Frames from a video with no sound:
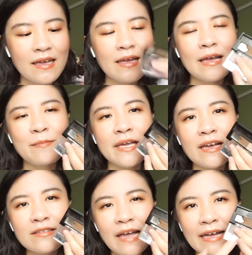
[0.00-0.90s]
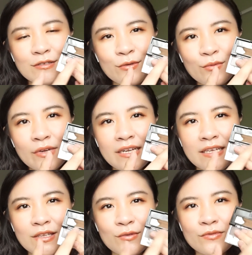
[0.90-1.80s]
And because I don't really
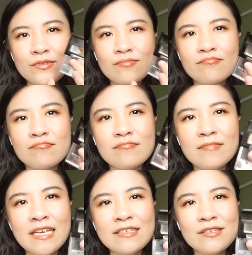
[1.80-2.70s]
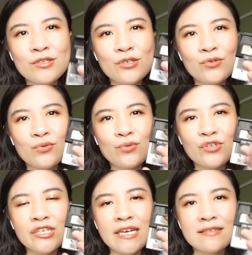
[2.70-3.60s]
use these two
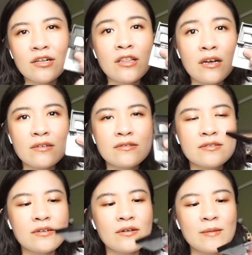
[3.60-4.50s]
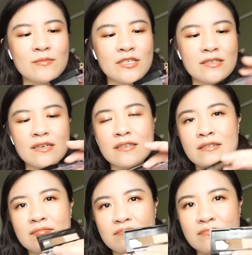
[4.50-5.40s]
shades a lot, so I'm just
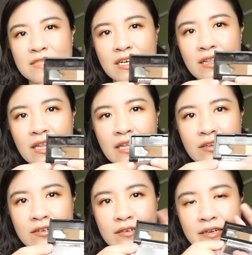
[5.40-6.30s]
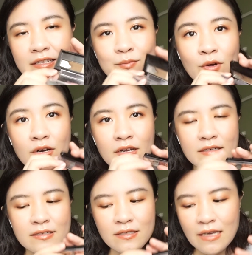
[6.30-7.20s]
gonna declutter this
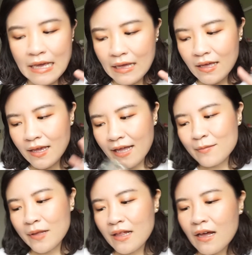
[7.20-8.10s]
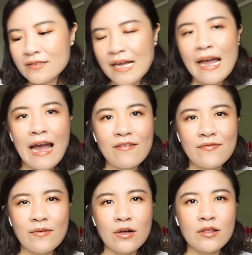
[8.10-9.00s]
product. And because I have
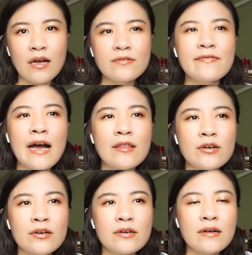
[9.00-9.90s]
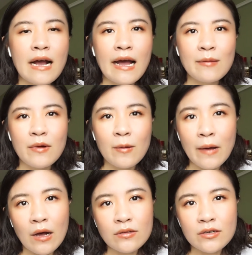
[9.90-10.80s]
a lot of other eyebrow
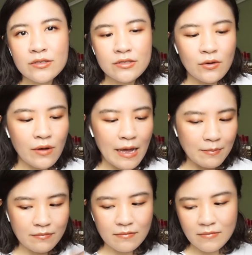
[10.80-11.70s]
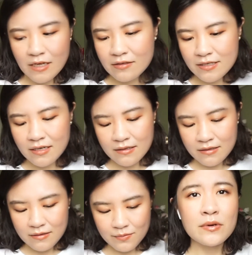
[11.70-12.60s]
powders, so I'm not
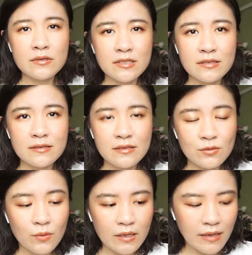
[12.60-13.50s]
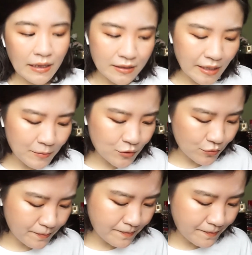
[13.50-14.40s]
gonna purchase this one anytime soon.